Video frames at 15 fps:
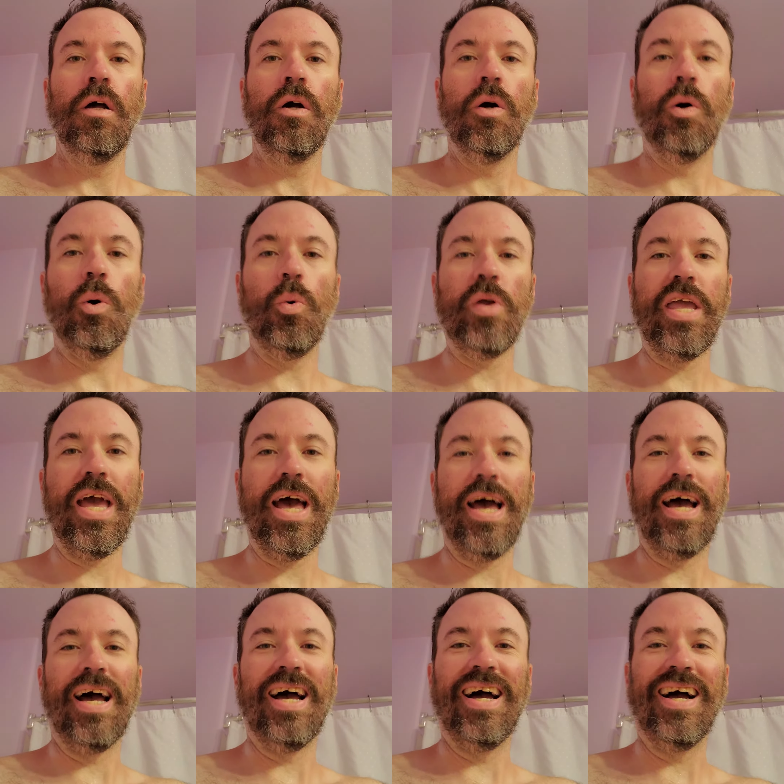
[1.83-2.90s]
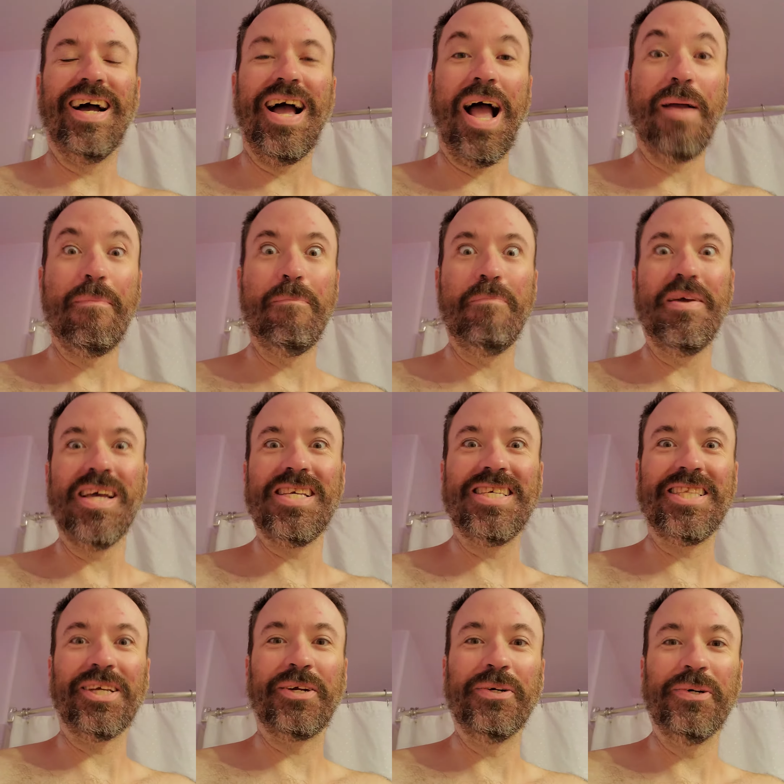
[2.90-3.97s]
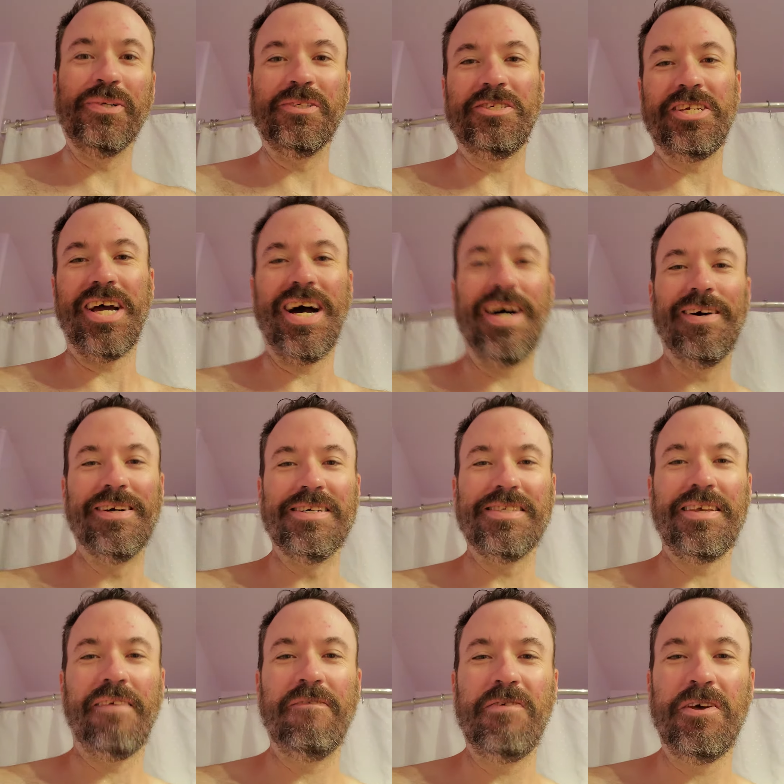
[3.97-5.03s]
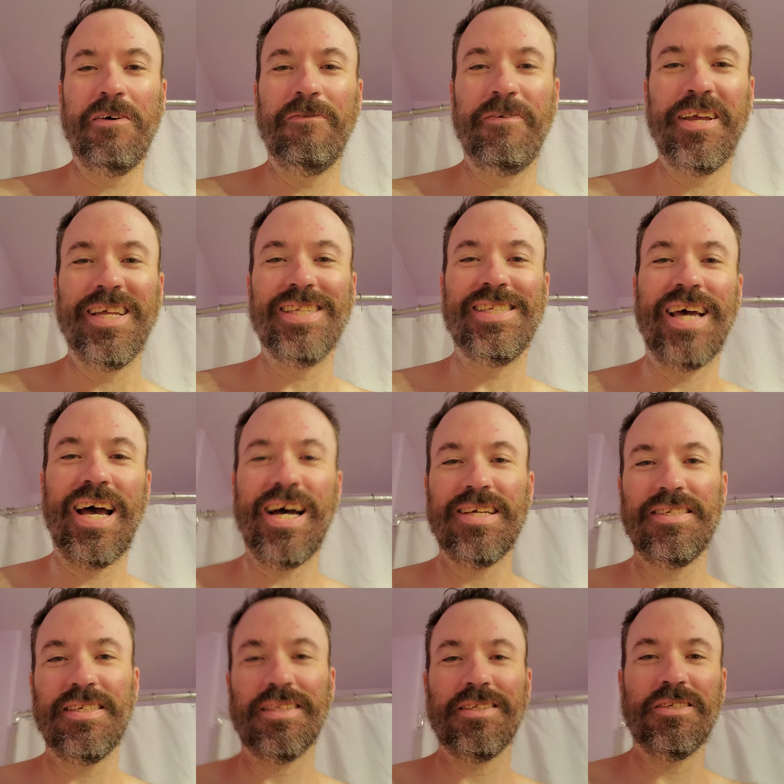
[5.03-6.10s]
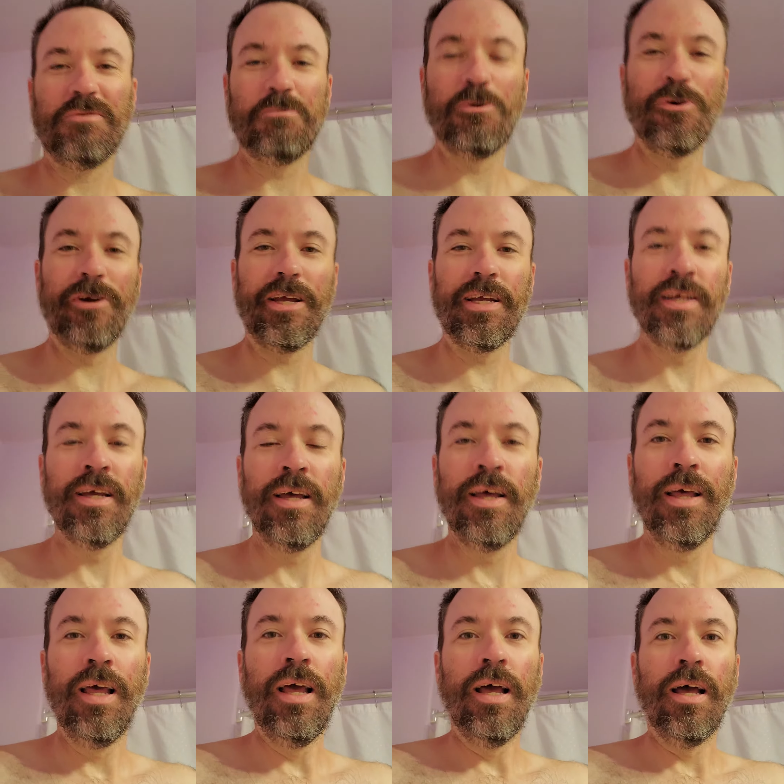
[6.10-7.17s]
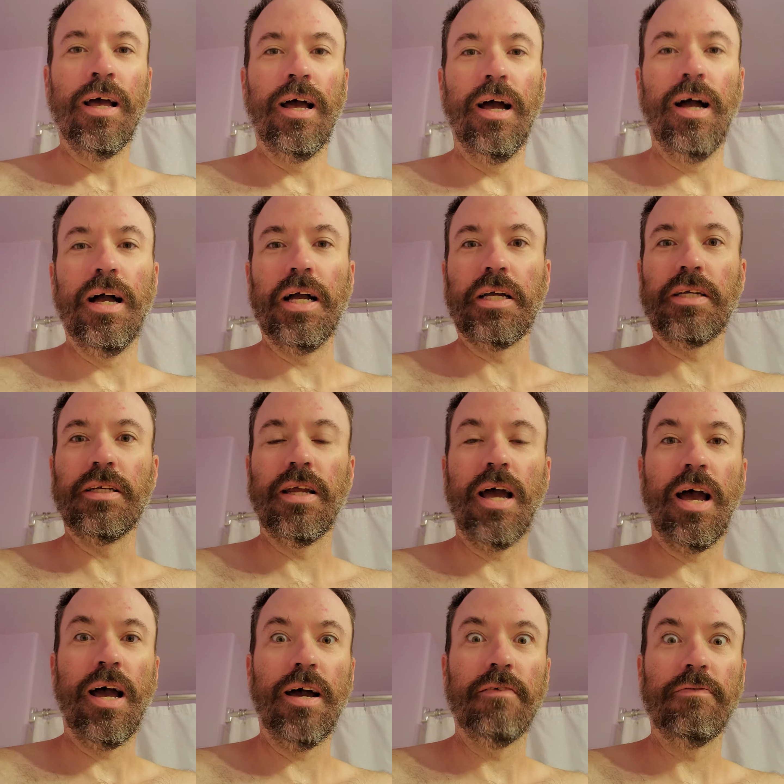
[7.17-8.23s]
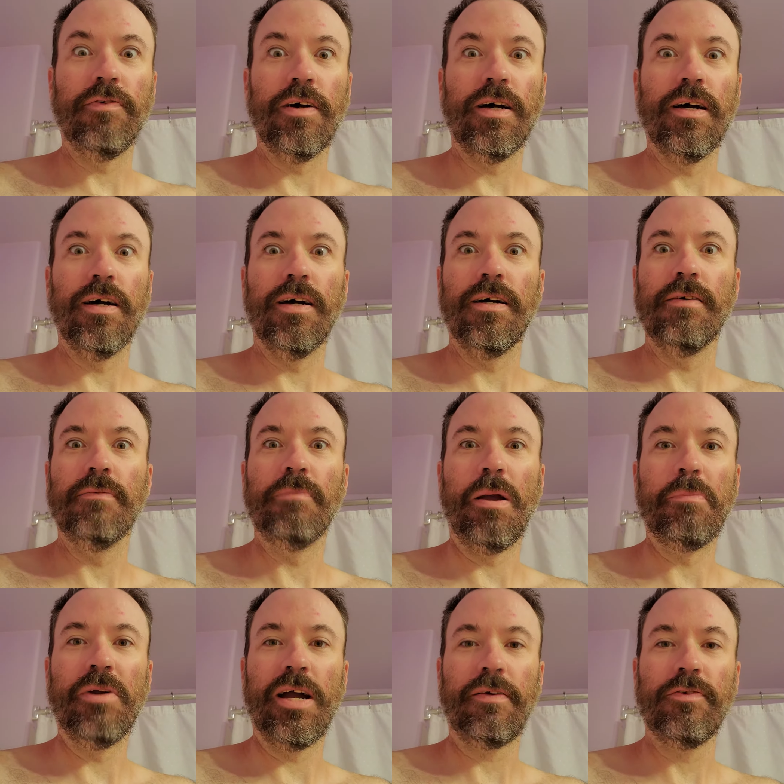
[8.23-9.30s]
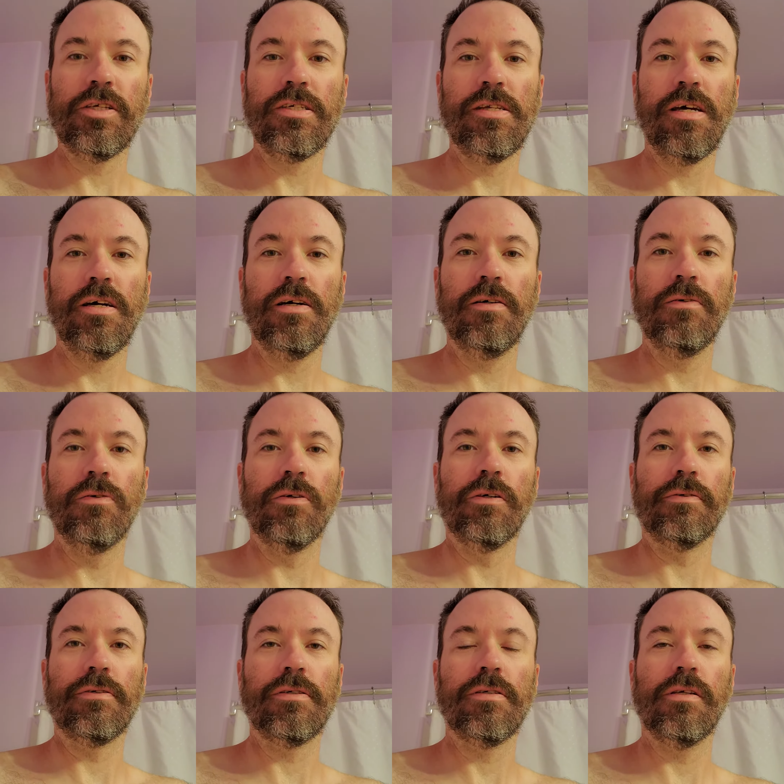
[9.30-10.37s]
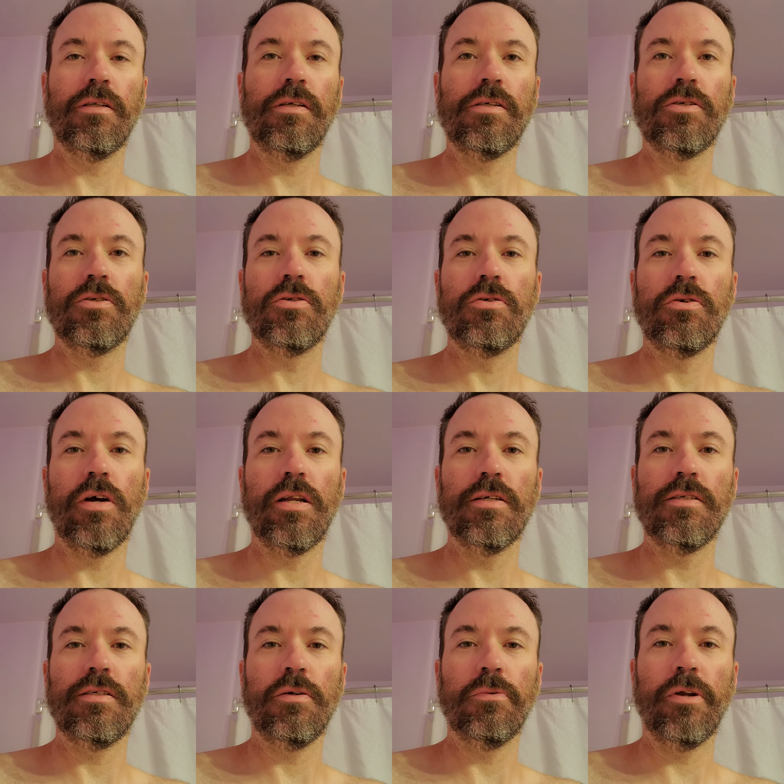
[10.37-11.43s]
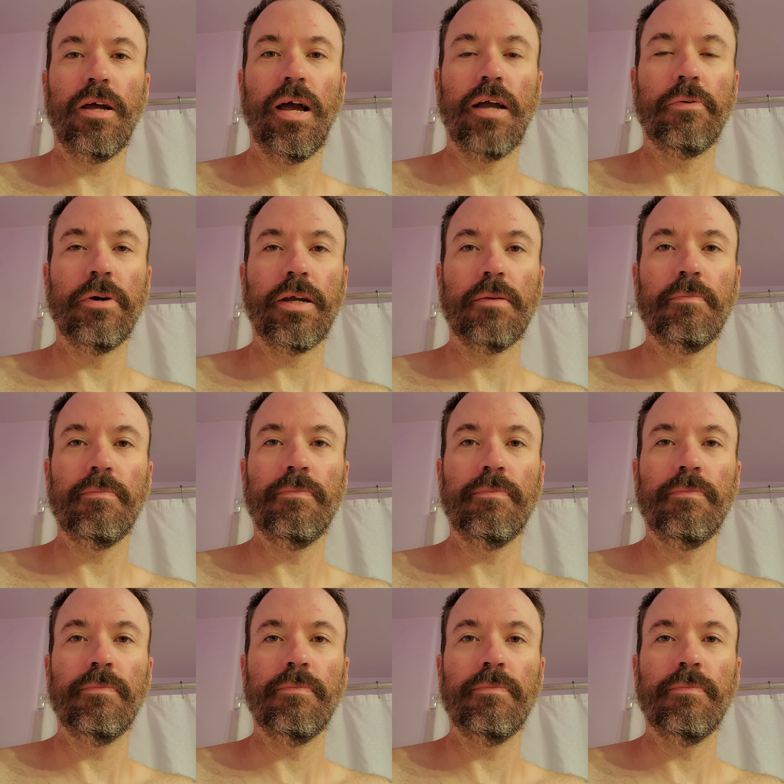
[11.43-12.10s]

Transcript: Oh yeah, I miss the cold showers. I feel fantastic this morning. Uh, gonna have uh, my breakfast now. Well, at least try to see what I, what I can